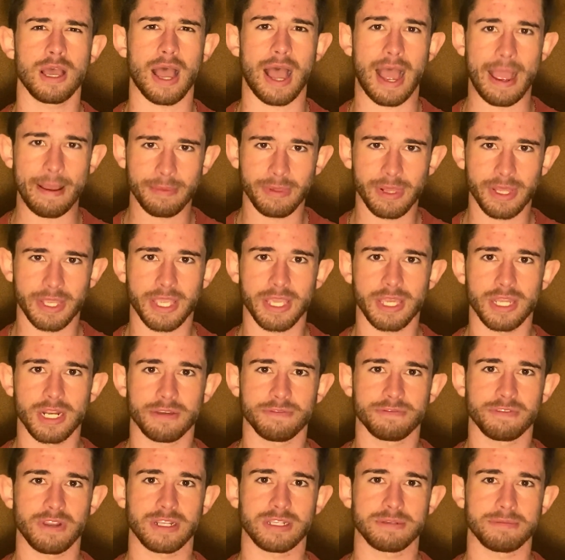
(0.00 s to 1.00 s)
I'm lucky
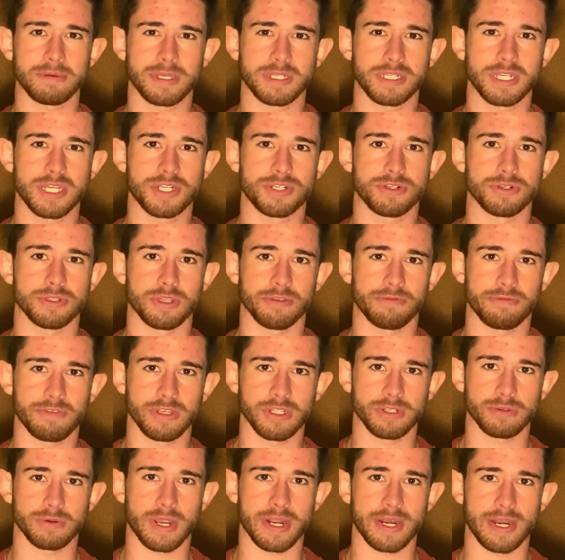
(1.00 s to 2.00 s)
enough not to be a teacher in the
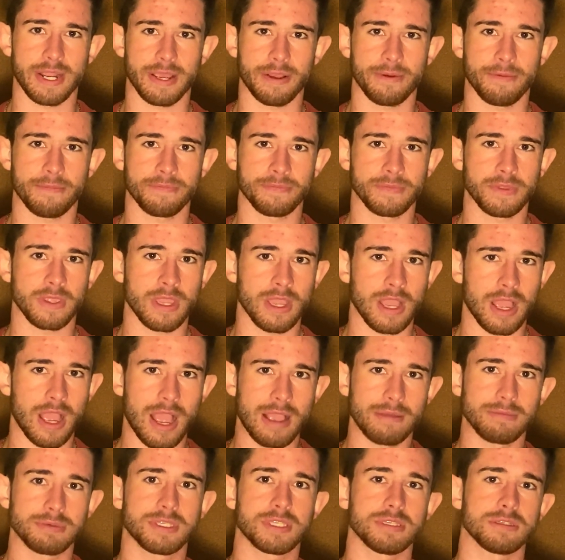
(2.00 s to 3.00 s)
field right now.
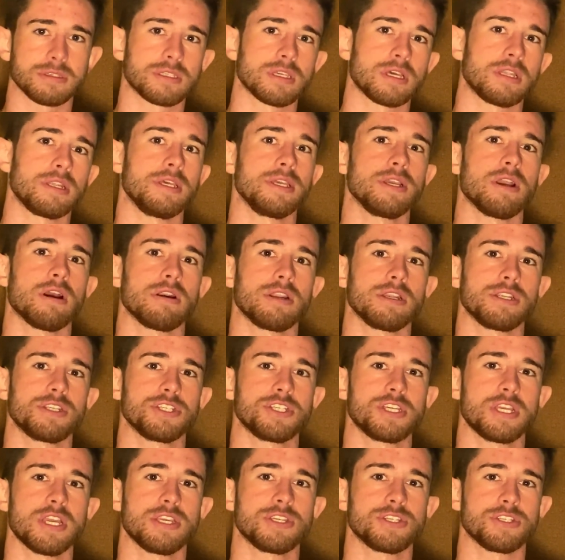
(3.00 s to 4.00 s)
I'm still studying art
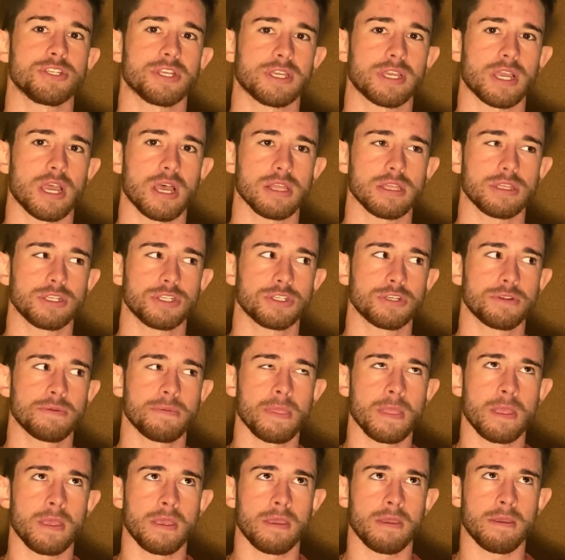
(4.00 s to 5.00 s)
education at college.
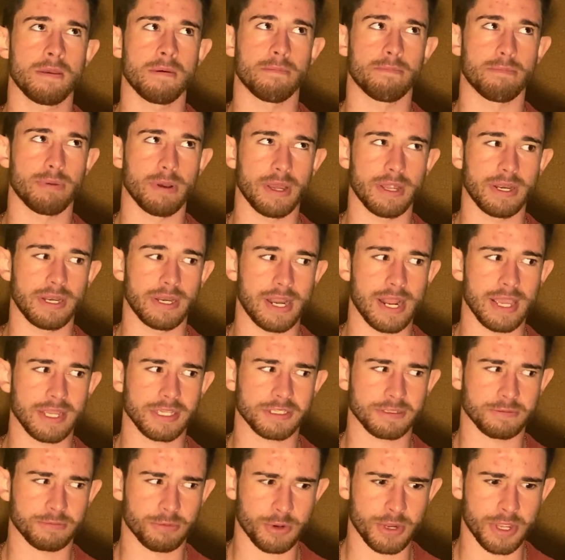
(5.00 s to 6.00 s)
But
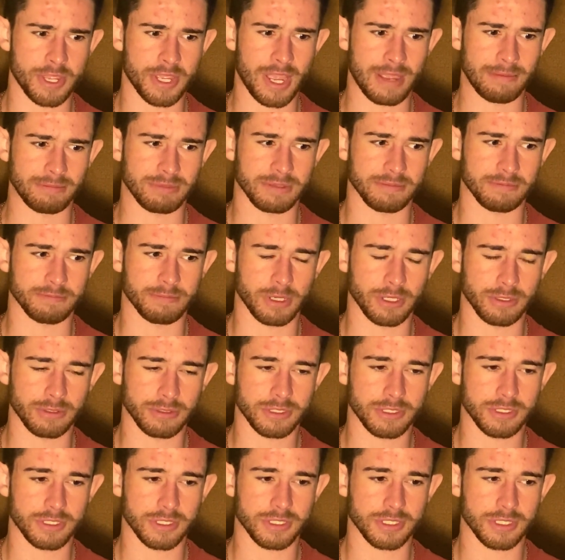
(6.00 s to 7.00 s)
next spring, I'm
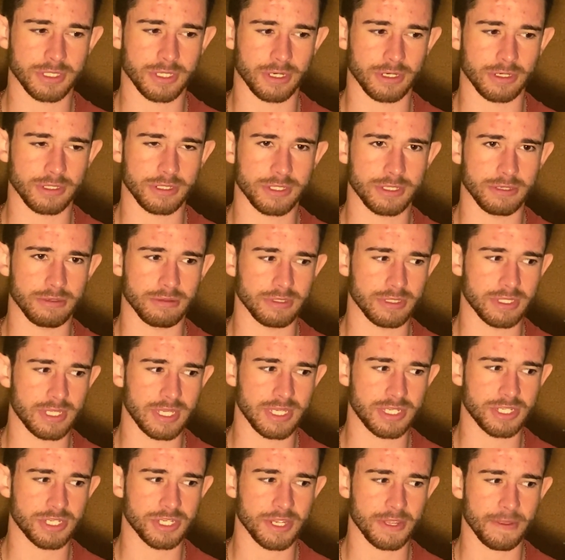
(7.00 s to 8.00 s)
supposed to start student
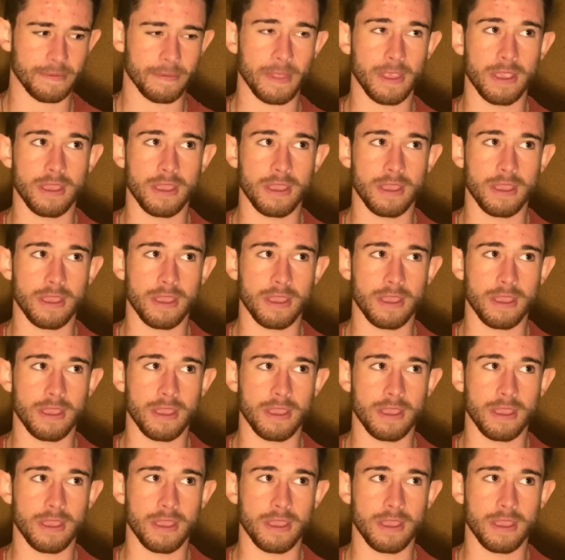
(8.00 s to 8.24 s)
teaching.